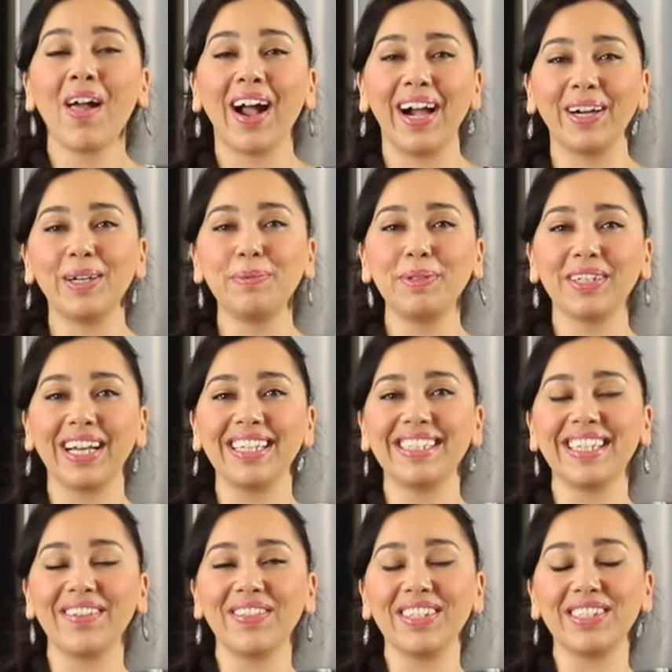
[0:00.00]
I hope you guys
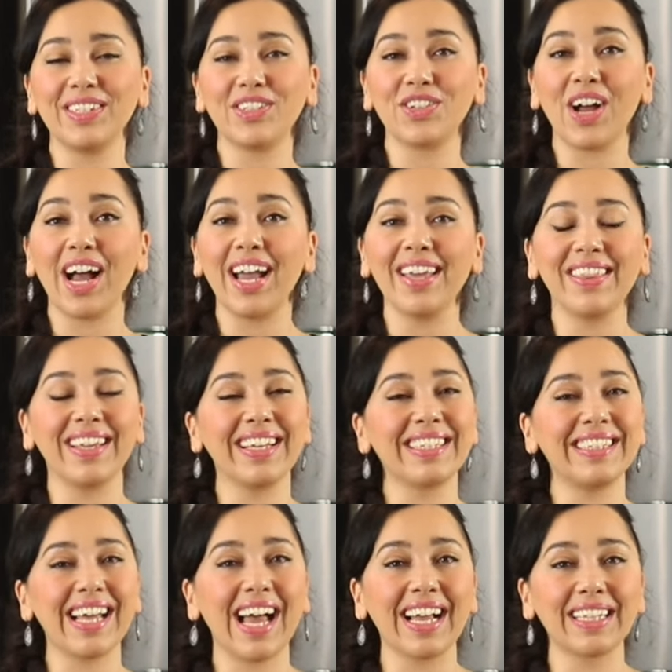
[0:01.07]
give this a try. The
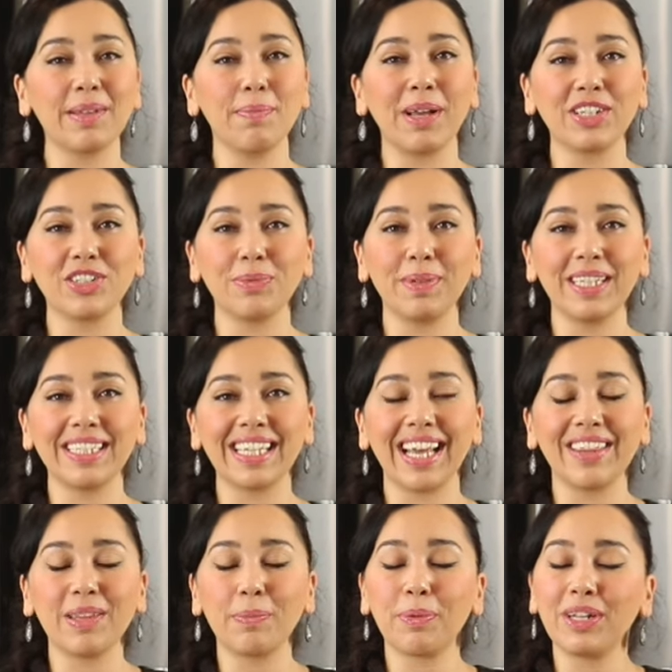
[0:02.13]
exact measurements
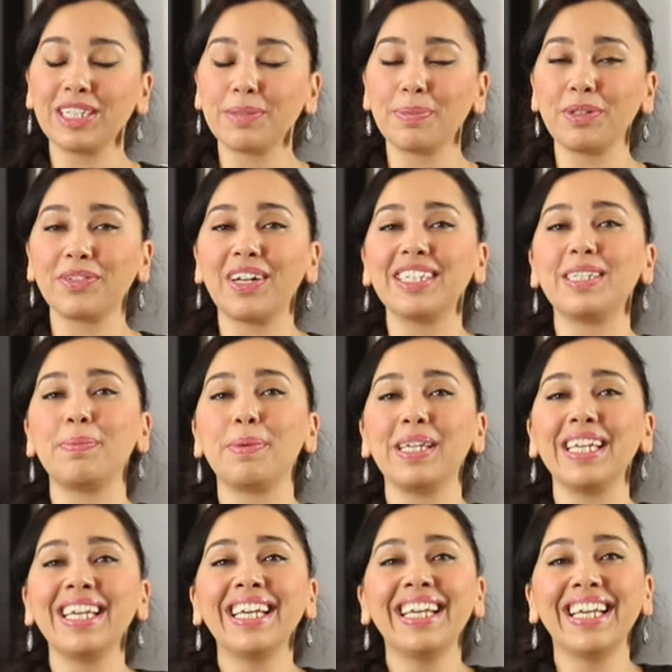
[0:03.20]
and the printable
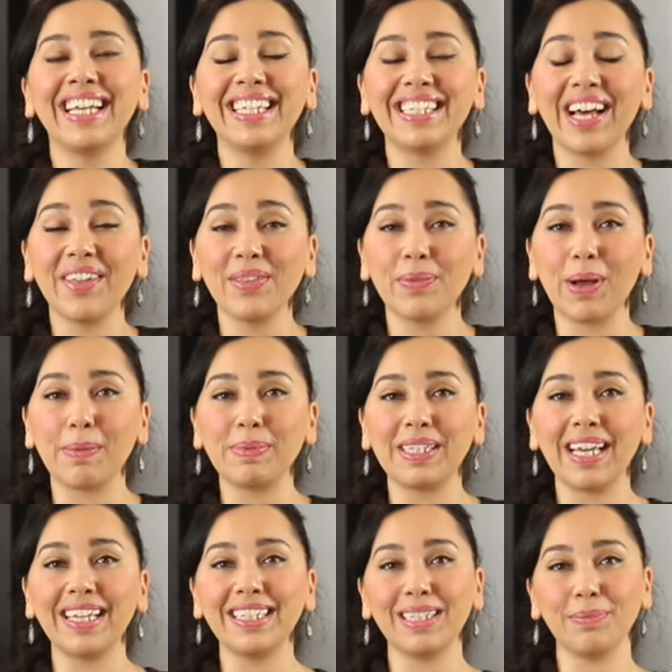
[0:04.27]
recipe is on the
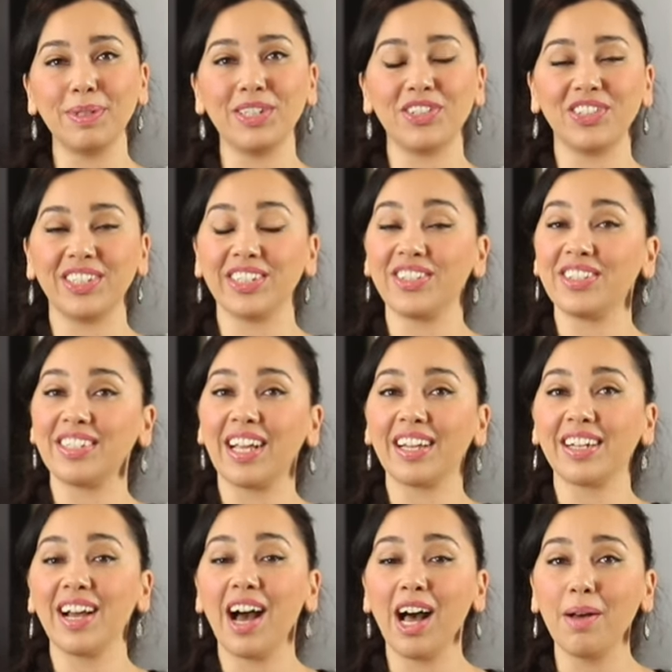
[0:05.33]
website,
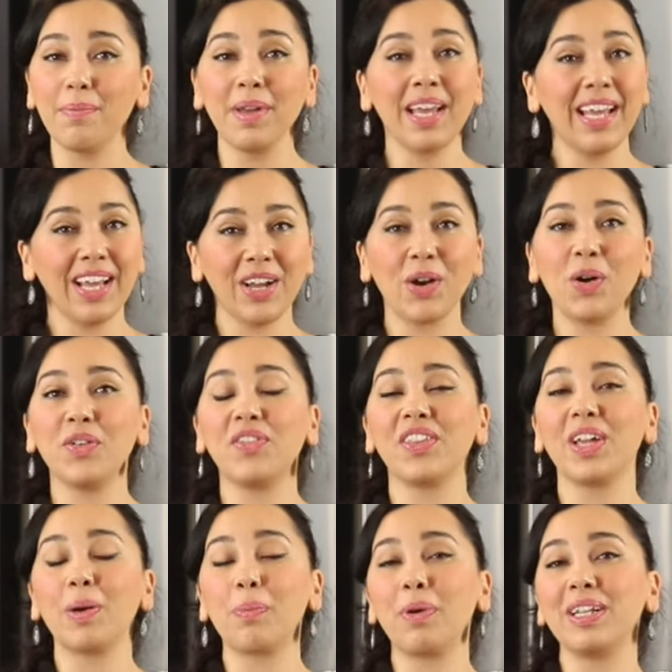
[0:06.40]
dimitrasdishes.com. Go over
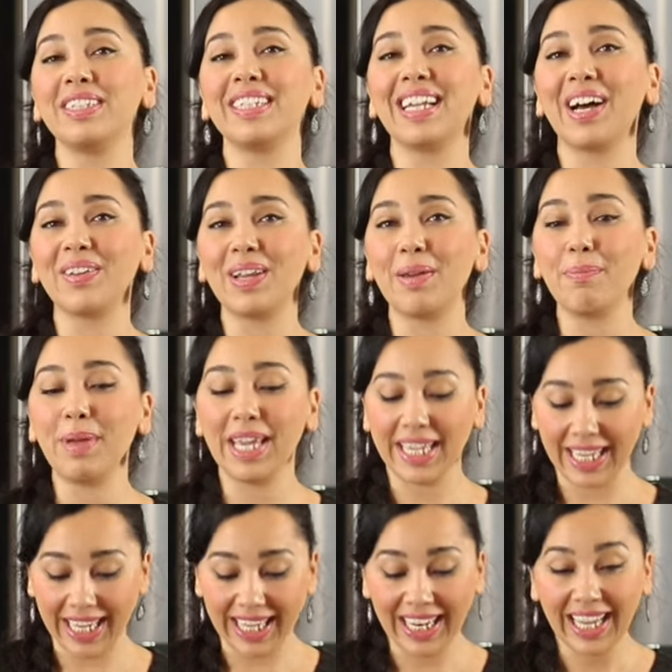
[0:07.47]
there, print it out, and
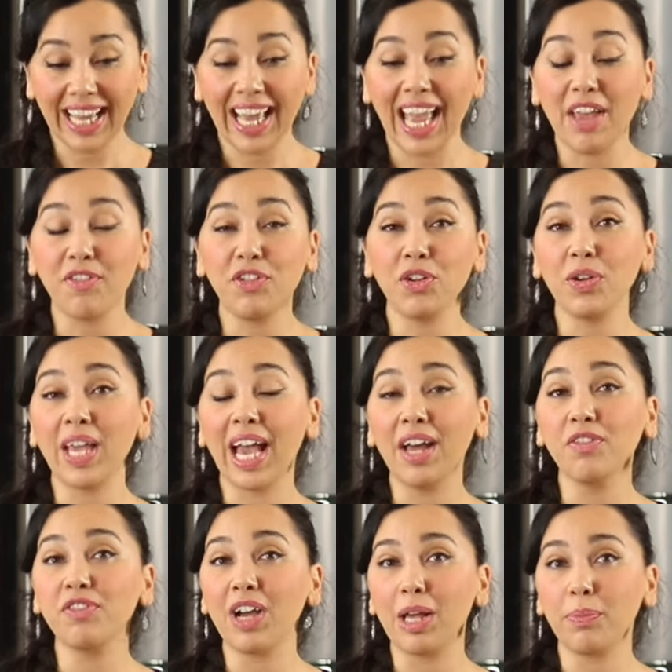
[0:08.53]
make it. If you
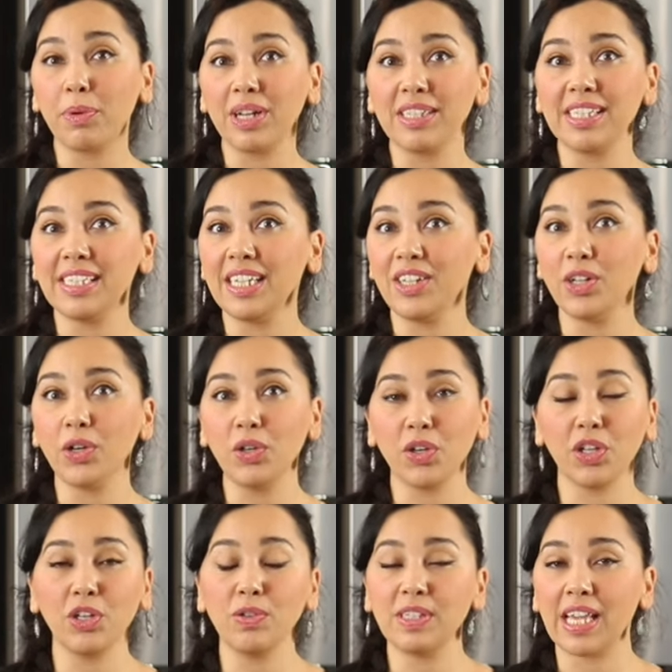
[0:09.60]
can't find branzino, you
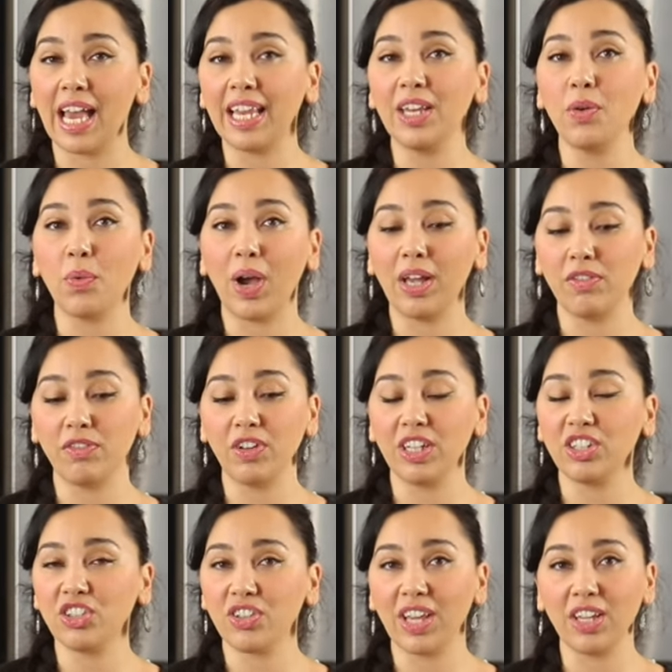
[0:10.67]
can use any white
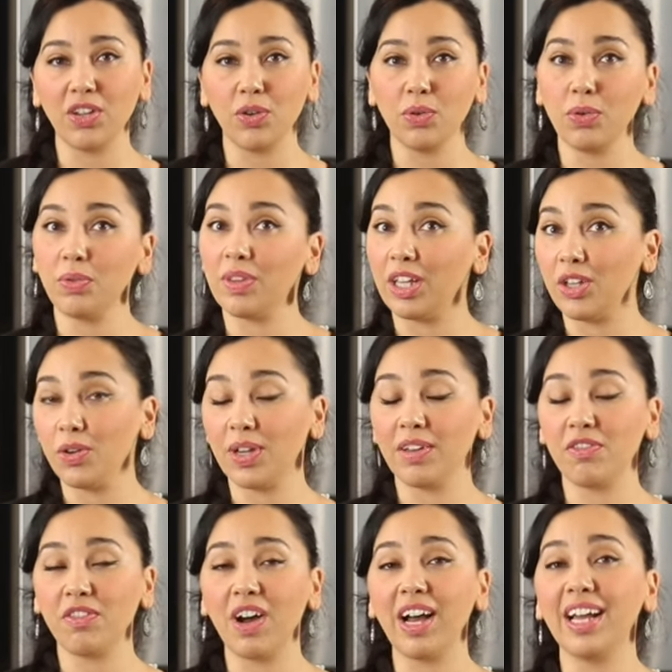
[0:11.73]
fish that you
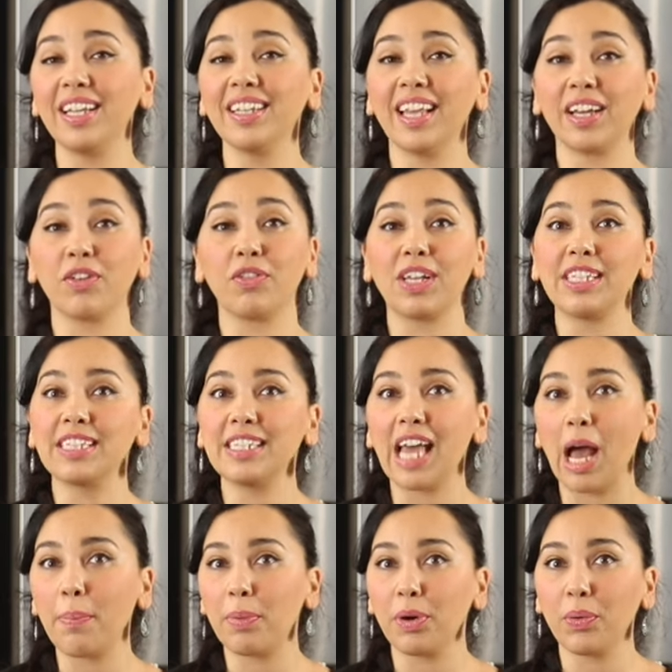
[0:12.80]
can find, like red
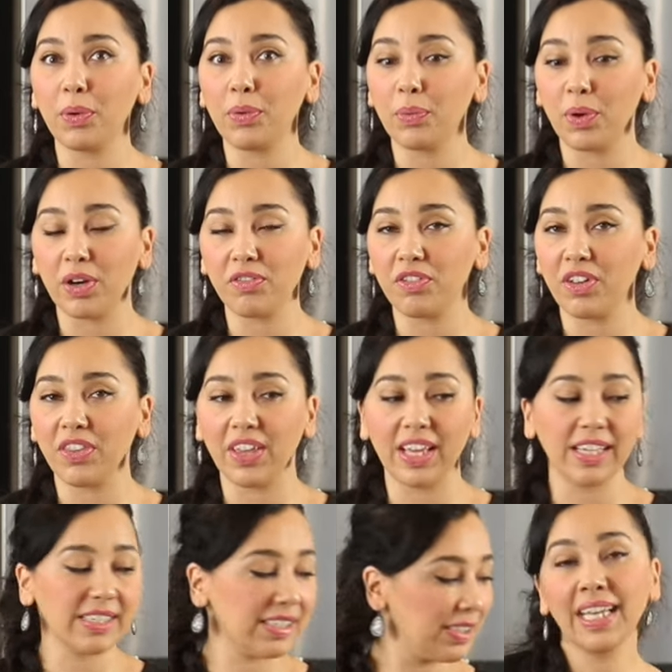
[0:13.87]
snapper would work for
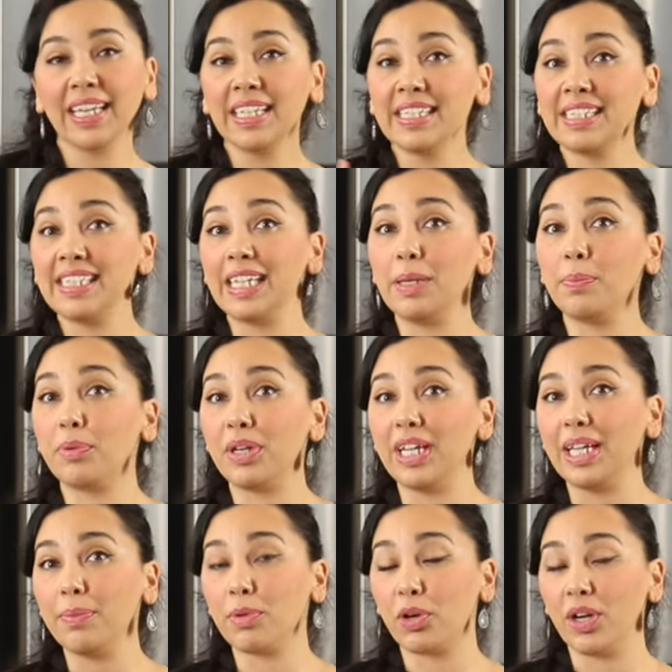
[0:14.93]
this. sea
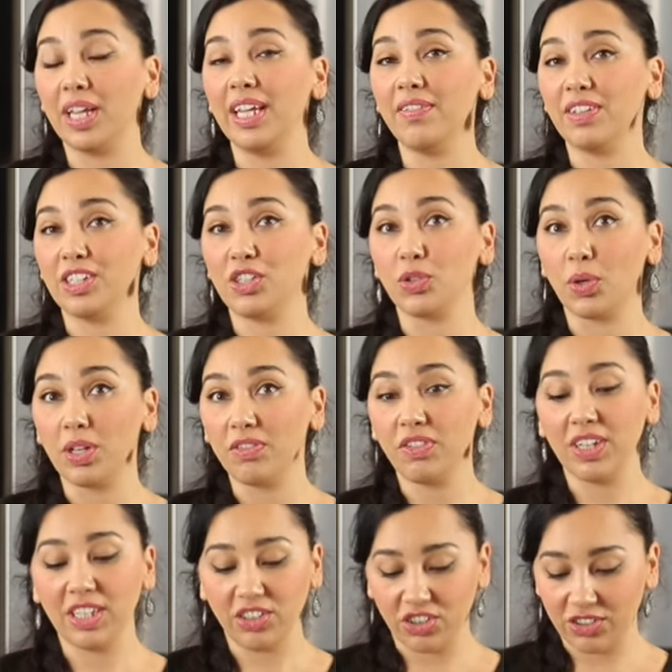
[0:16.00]
bream, or even
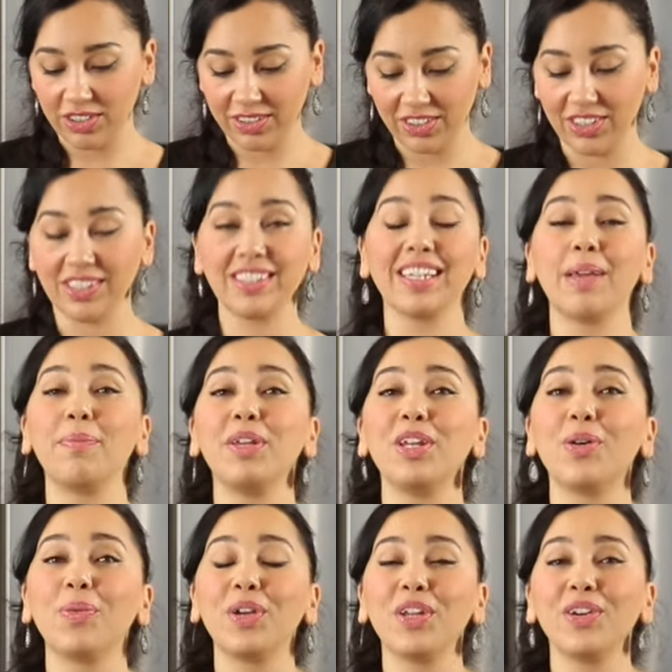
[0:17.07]
swordfish. Just let me
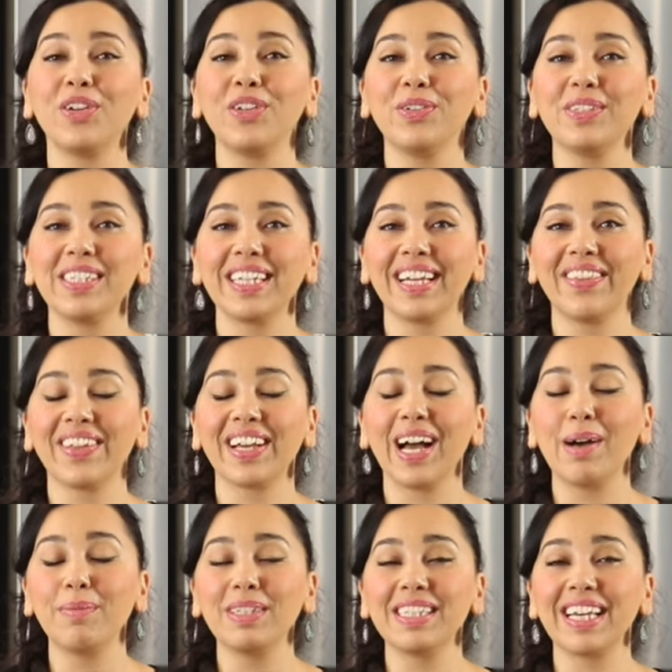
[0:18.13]
know what you're using in the
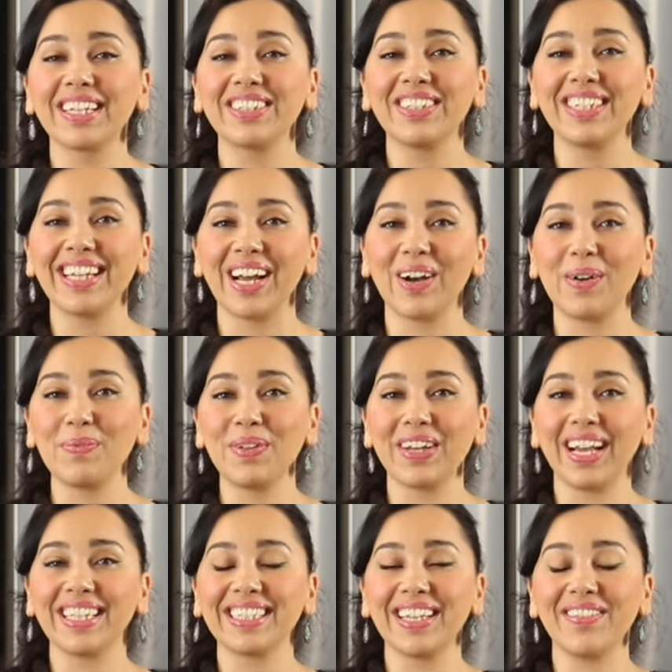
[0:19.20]
comment section. I hope you
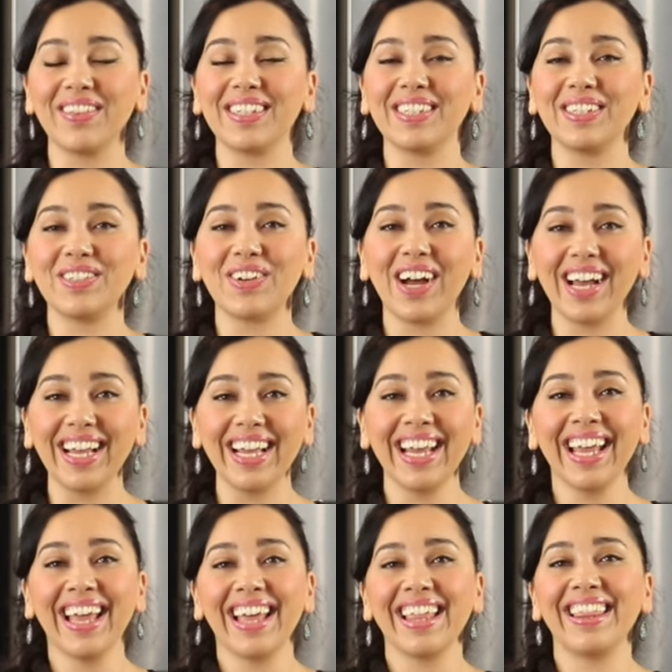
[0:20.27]
guys give this a try.
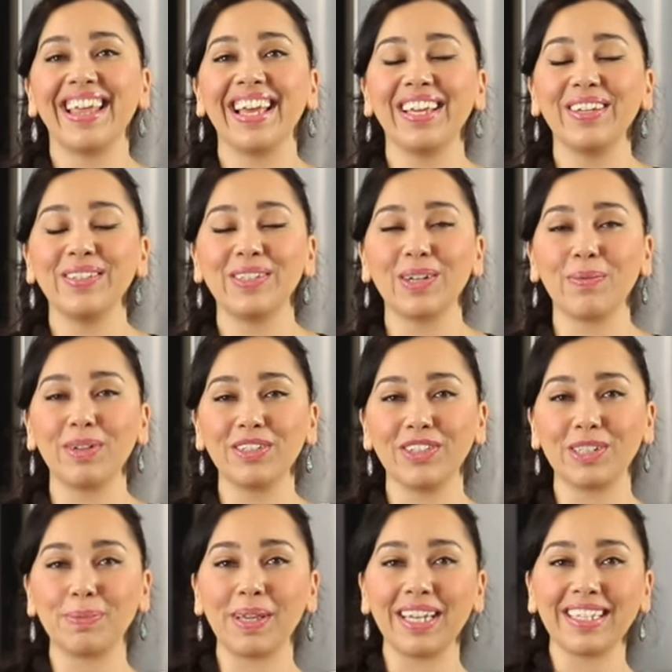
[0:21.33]
Thank you so much
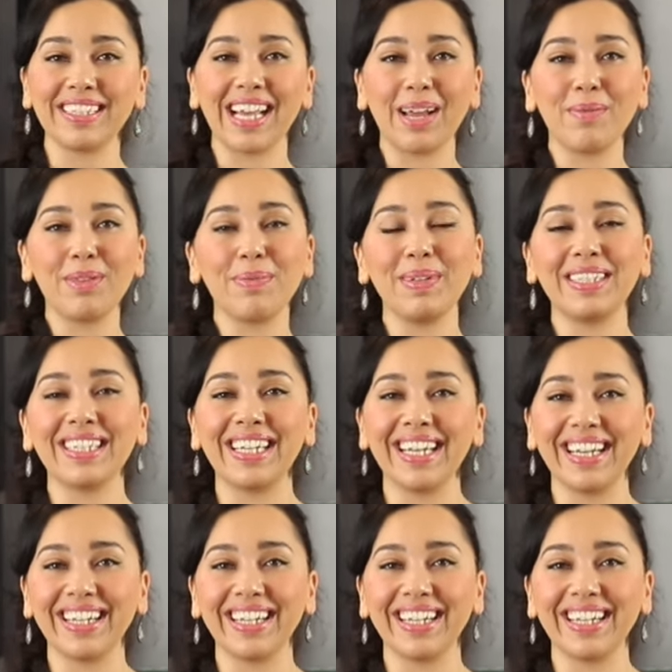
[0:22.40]
for spending time with me today.